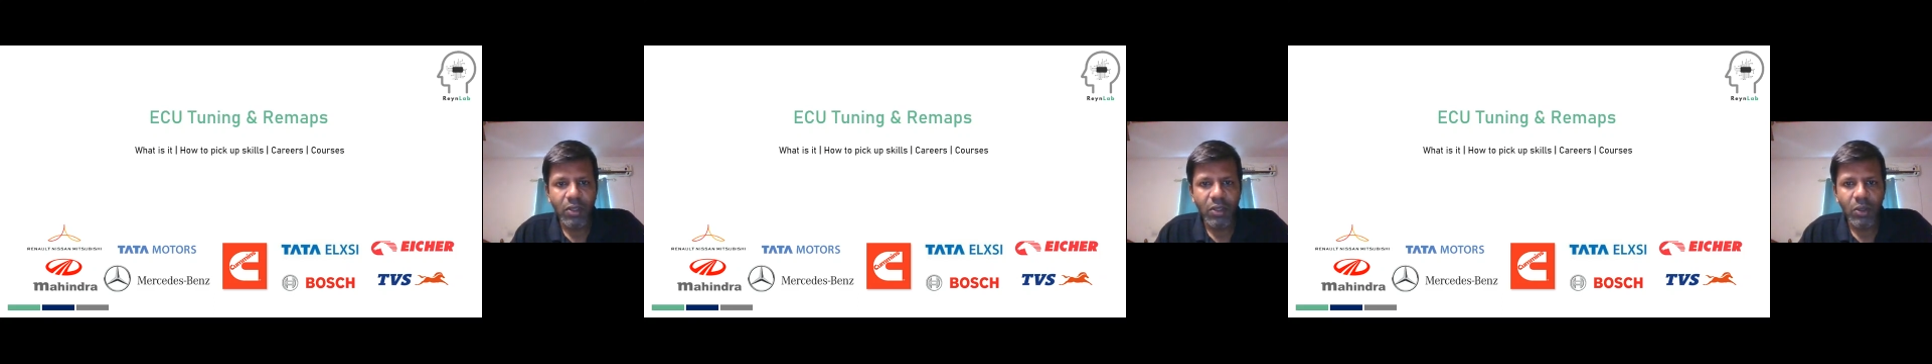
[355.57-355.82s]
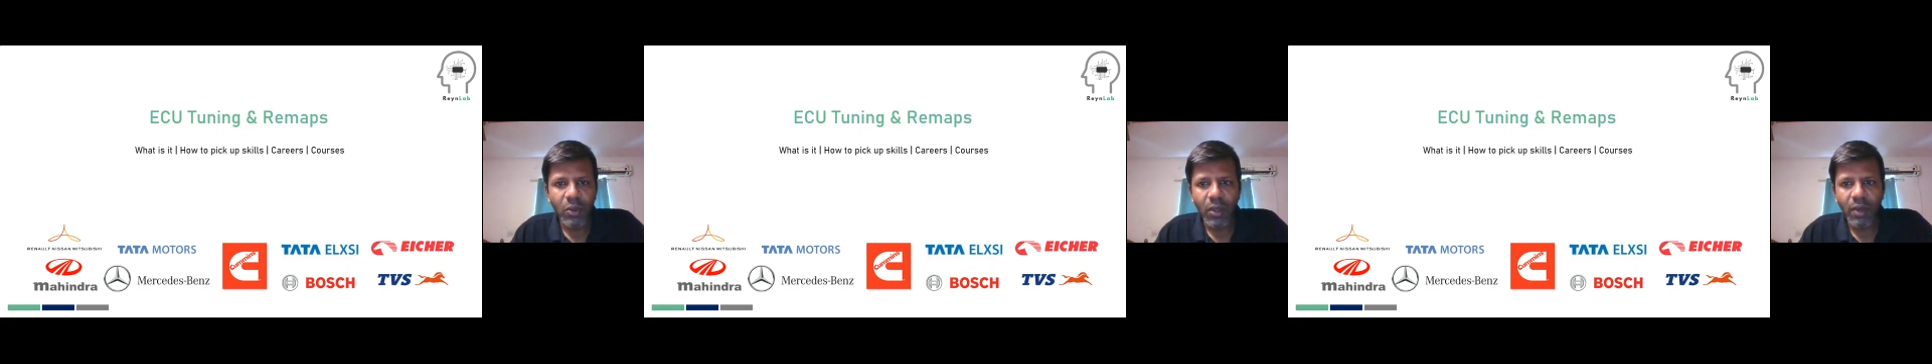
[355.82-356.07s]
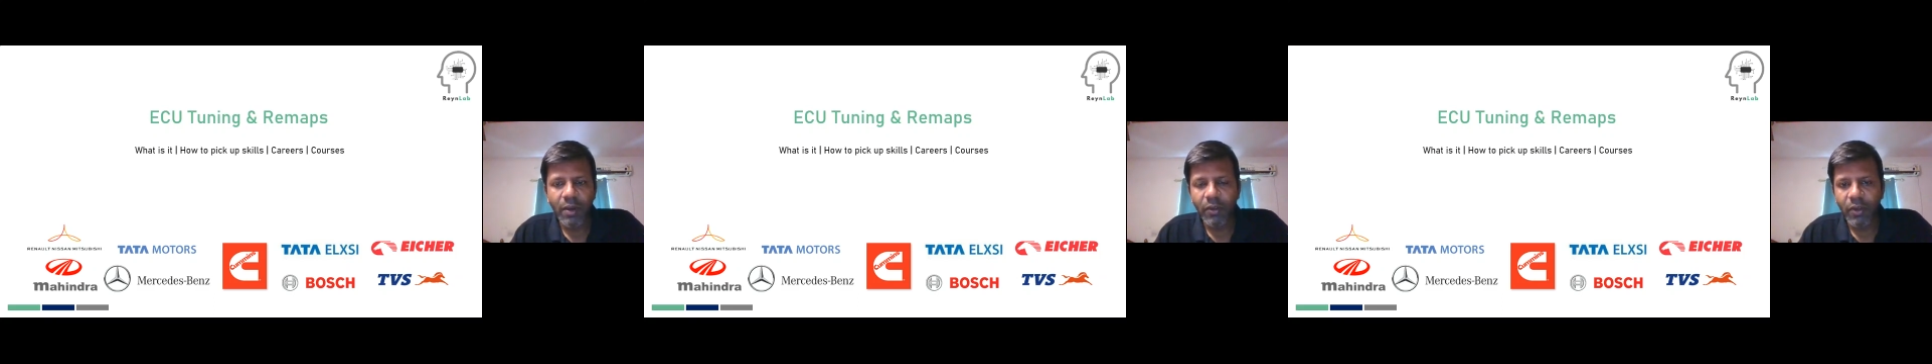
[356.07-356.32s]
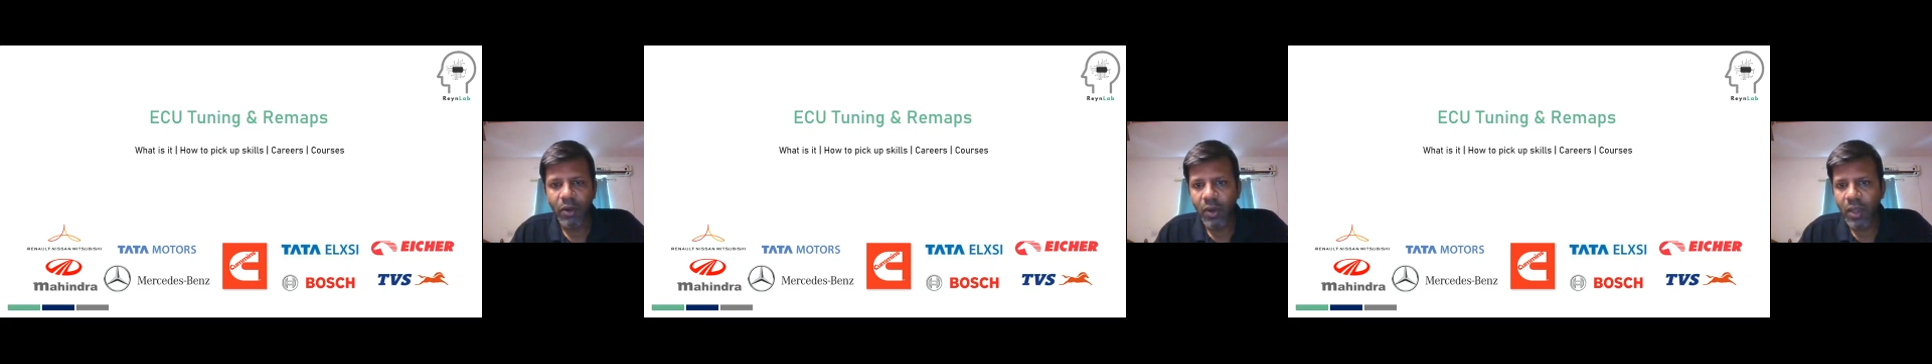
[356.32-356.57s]
So even
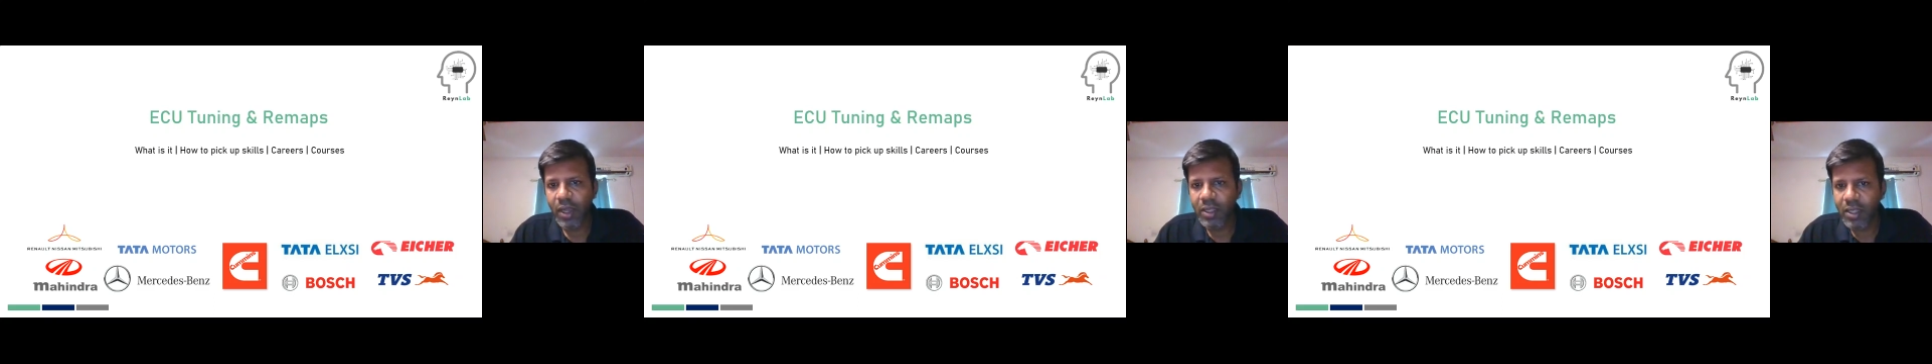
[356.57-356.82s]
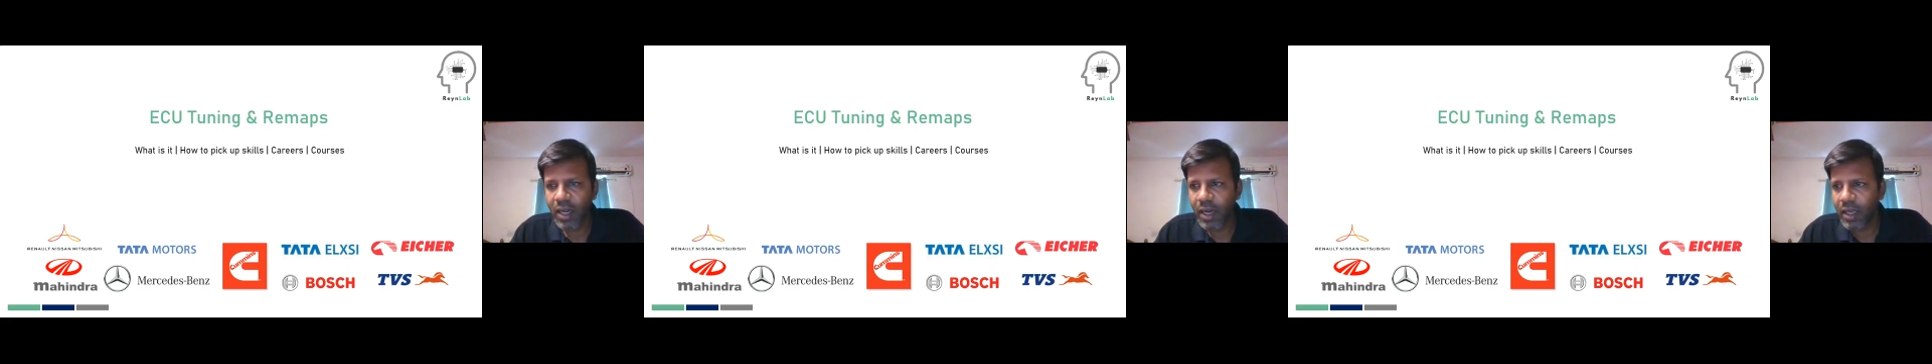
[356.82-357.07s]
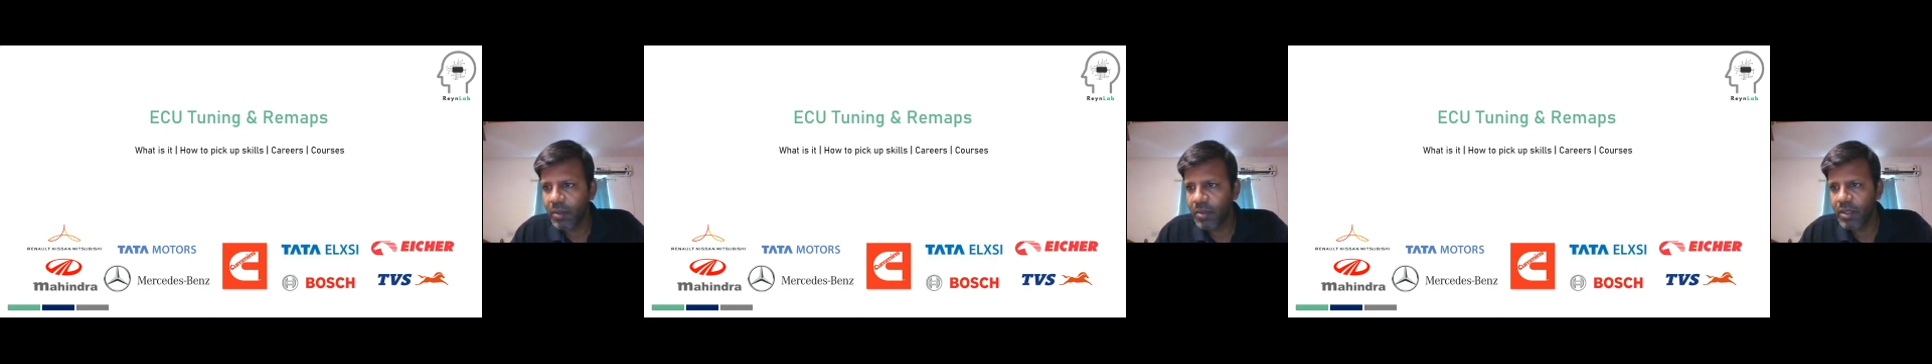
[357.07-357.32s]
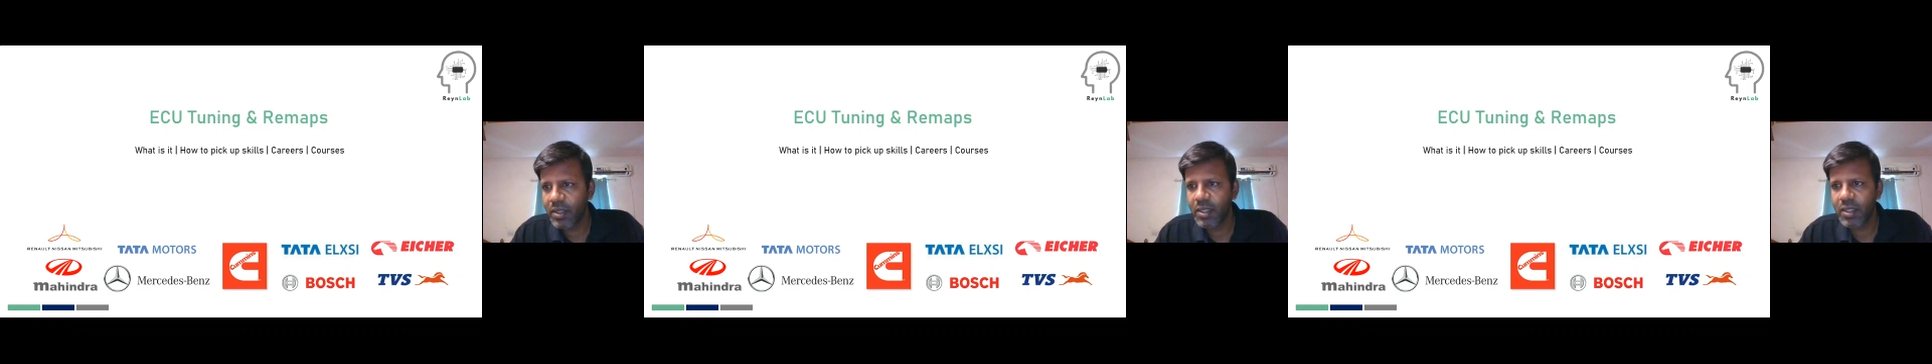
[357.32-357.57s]
if you're looking at starting a
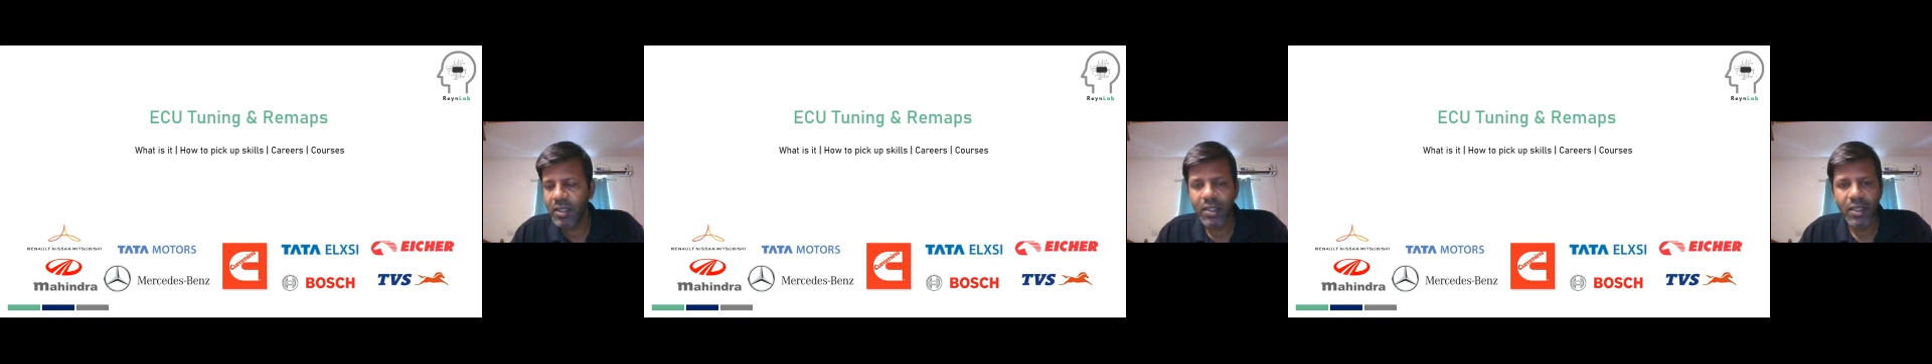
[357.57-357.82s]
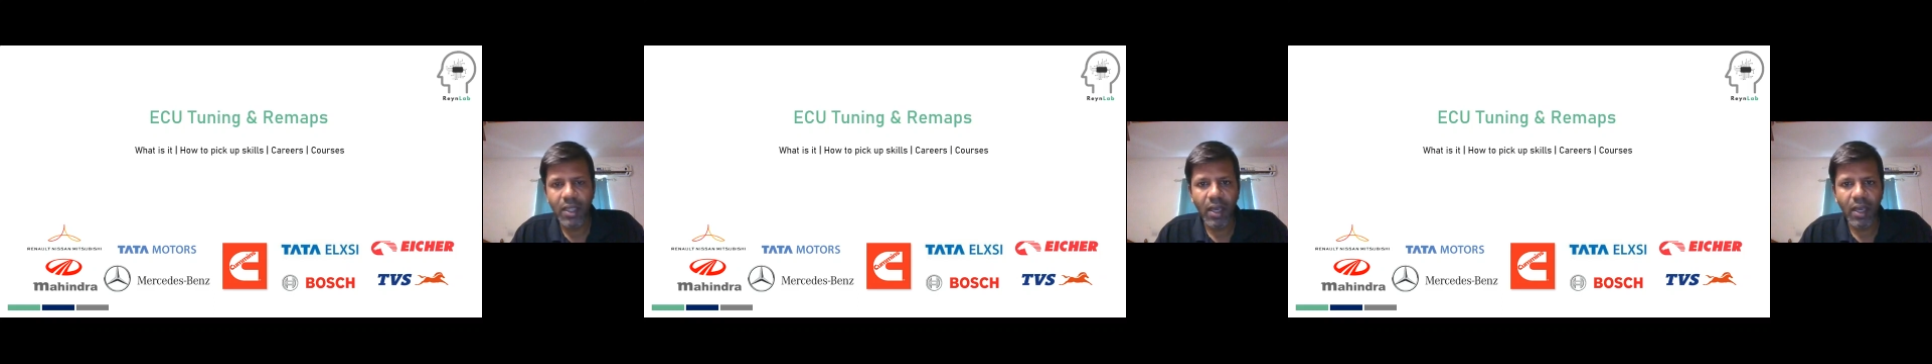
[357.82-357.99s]
business,